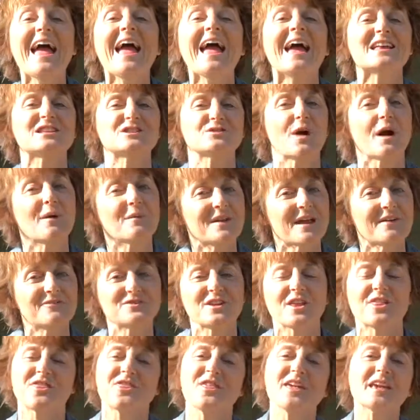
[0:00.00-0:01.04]
And so I would have
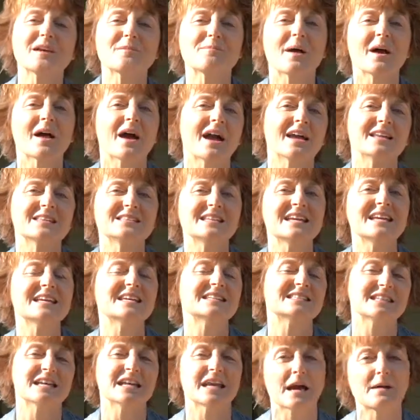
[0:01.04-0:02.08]
to think about
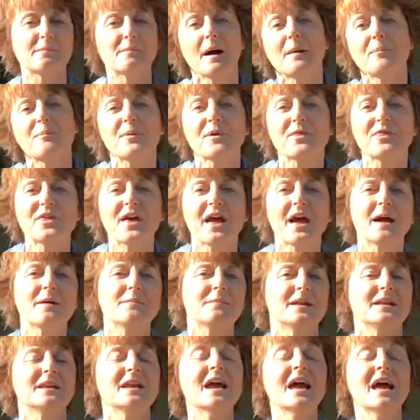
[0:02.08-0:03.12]
ideas and come up with them
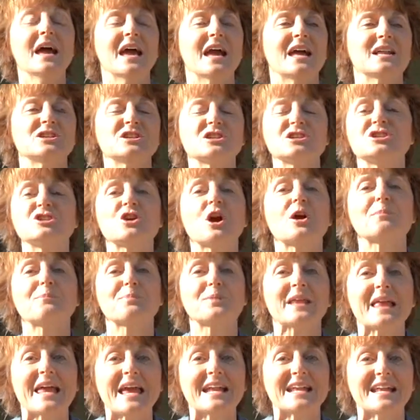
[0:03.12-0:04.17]
and just start
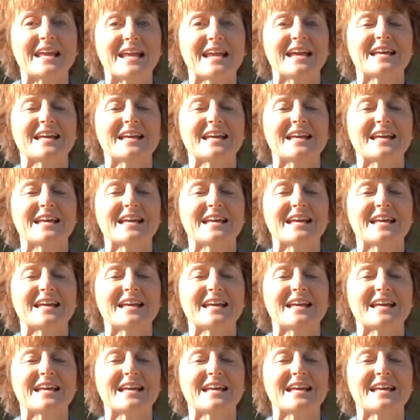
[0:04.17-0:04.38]
planning.